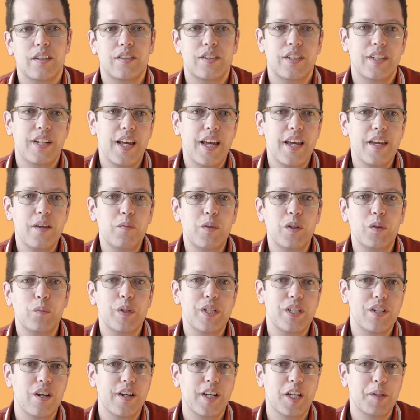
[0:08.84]
Today, when
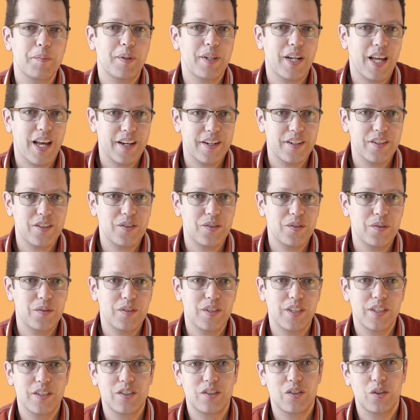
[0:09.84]
we talk about
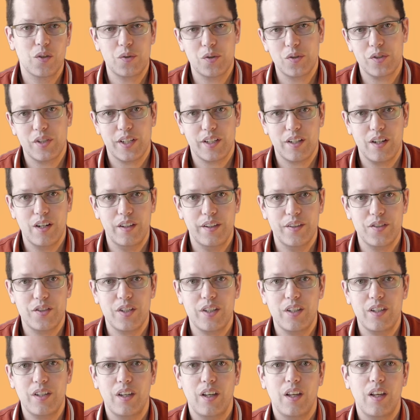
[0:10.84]
attitudes and social
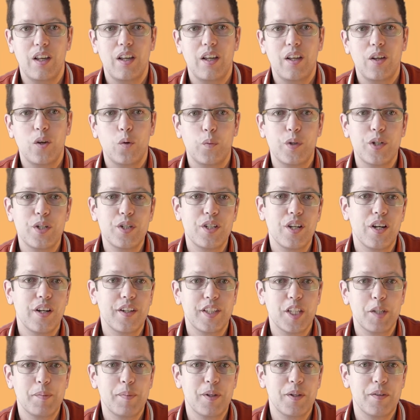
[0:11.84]
psychology, we are
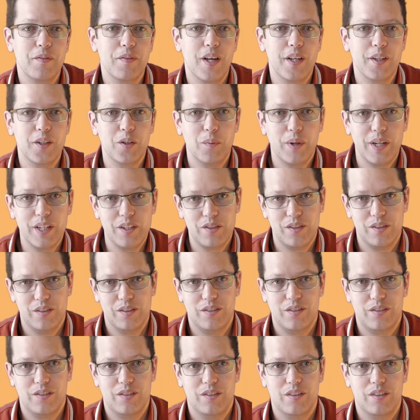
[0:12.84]
talking about
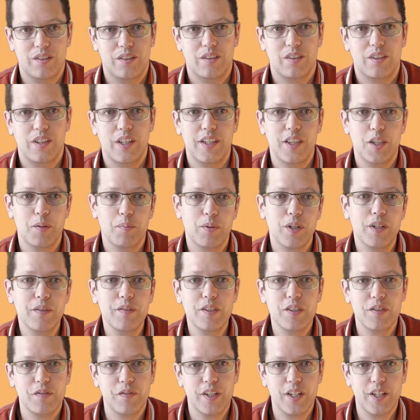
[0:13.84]
evaluations. In the
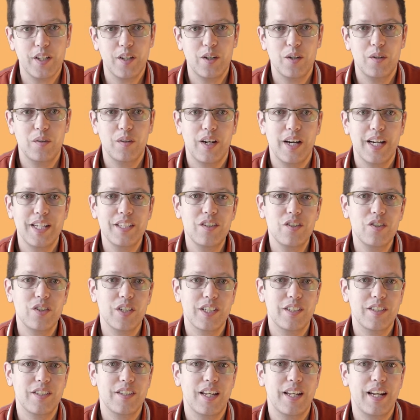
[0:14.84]
previous video, I
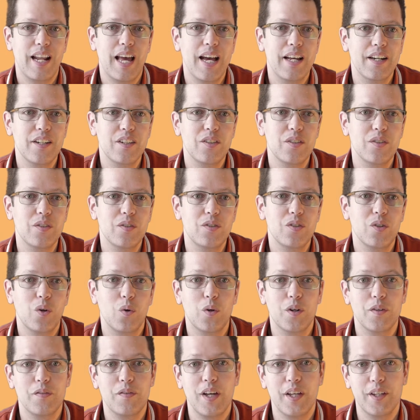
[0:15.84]
suggested that attitudes
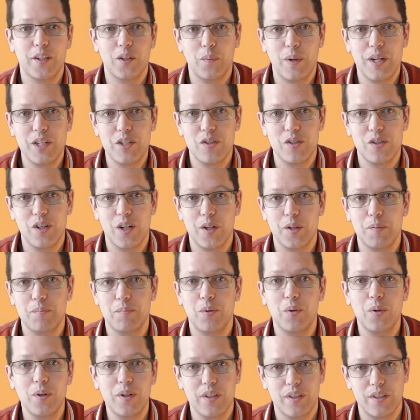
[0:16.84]
or evaluations are
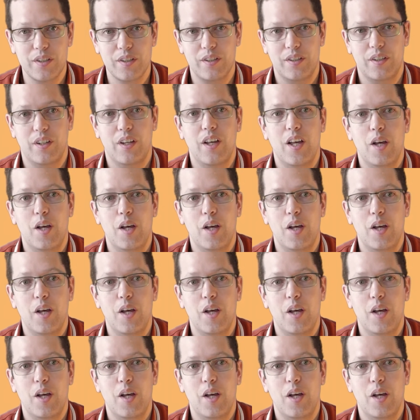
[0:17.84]
important